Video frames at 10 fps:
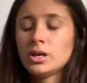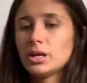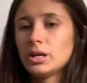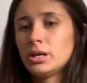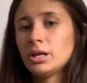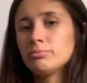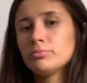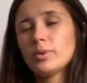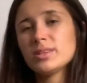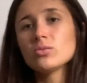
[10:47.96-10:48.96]

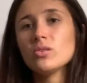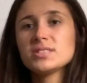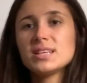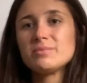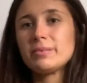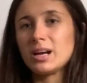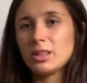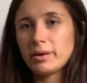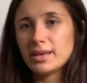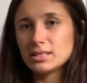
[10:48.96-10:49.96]
um, we sort of seemed to pick up
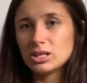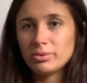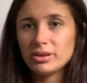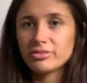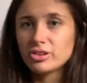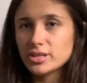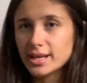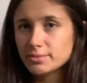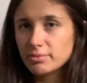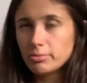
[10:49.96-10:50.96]
the pace a little bit, fresh
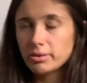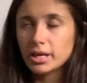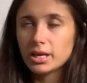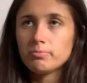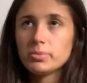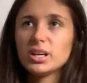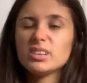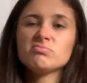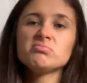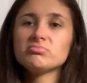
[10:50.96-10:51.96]
legs maybe,
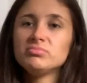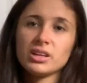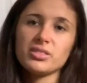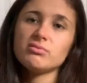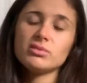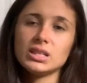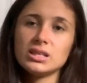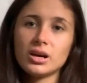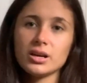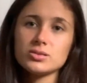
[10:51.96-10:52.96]
but nothing really
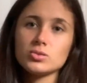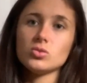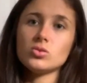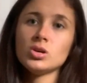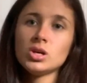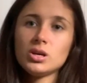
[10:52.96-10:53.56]
that I saw